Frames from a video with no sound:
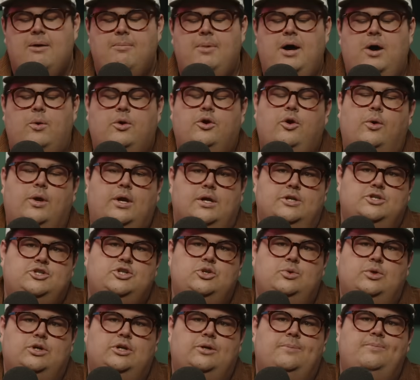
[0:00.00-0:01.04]
Well, we're going on
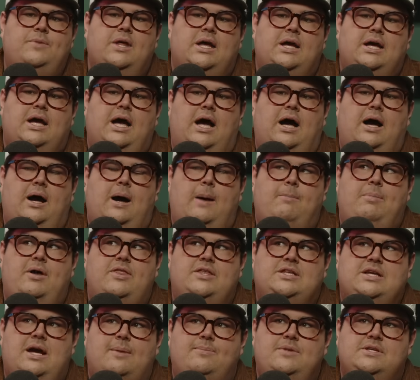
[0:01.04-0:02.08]
tour. By
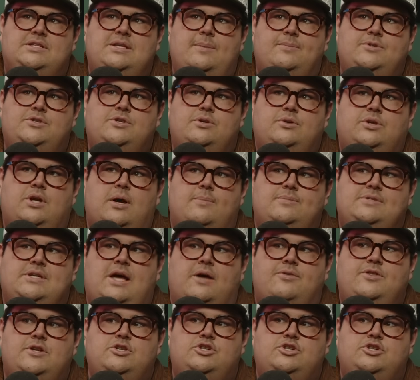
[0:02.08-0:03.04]
the time this episode comes out,